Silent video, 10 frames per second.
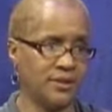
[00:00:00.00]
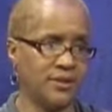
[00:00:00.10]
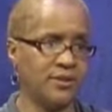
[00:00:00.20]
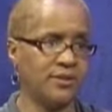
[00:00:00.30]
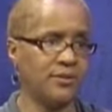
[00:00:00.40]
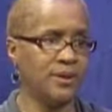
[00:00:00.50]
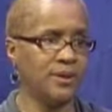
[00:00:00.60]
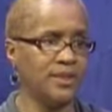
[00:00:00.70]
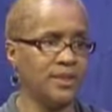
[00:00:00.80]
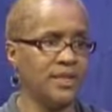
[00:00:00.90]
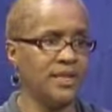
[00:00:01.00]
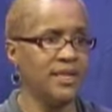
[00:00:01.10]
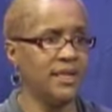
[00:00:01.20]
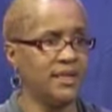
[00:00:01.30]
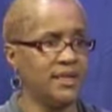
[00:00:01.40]
Dilworth
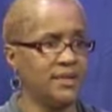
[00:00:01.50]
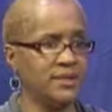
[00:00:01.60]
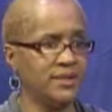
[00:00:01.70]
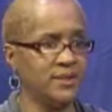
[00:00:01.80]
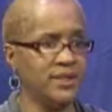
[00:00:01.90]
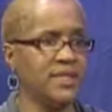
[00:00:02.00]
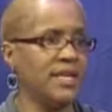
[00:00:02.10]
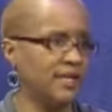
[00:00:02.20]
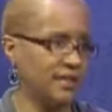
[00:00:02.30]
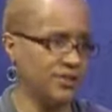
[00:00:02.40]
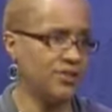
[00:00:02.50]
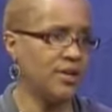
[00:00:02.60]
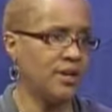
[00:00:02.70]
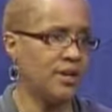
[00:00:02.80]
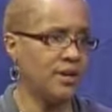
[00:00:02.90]
is looking at the
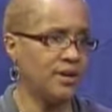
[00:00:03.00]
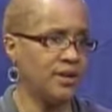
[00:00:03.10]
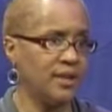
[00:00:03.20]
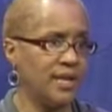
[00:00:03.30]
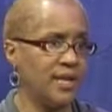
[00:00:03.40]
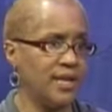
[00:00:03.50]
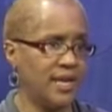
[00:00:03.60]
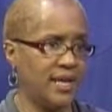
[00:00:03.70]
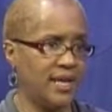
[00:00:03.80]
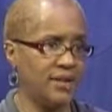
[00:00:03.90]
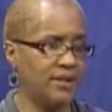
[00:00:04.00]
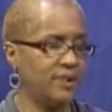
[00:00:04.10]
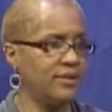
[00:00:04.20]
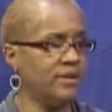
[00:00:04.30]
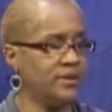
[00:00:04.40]
song and
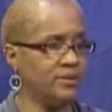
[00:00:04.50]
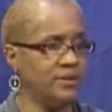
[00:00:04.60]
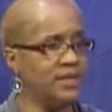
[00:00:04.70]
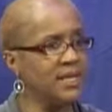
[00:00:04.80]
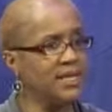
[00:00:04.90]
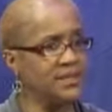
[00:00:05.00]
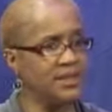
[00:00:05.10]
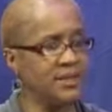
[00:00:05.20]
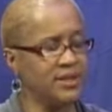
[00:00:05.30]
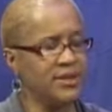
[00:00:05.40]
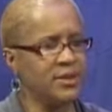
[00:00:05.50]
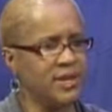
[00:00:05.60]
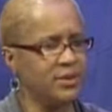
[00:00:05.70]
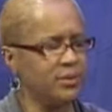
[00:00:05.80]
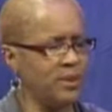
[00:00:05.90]
realize,
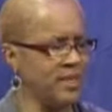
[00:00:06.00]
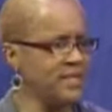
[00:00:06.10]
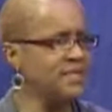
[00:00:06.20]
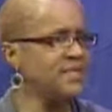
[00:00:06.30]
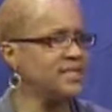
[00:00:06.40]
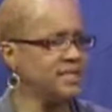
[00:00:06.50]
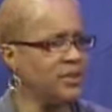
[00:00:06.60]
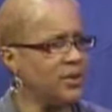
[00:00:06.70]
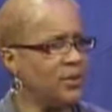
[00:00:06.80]
okay, what is this?